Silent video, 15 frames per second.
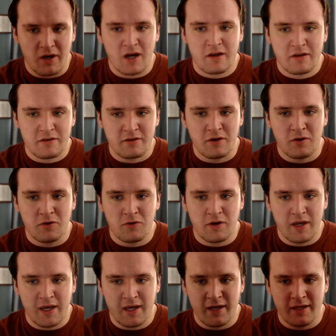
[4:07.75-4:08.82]
Bakugo
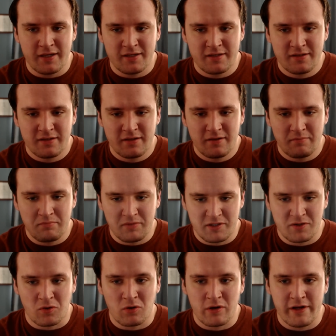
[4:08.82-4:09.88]
and
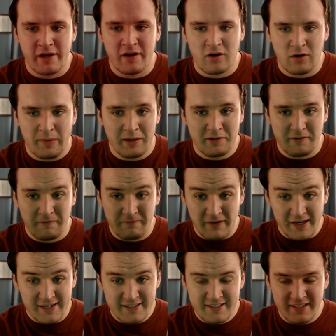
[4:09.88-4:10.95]
Midoriya are about to
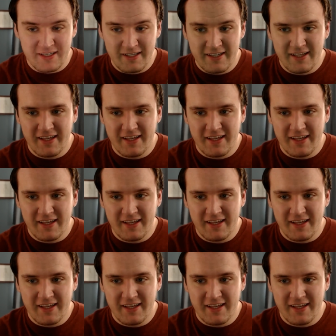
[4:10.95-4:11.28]
fight.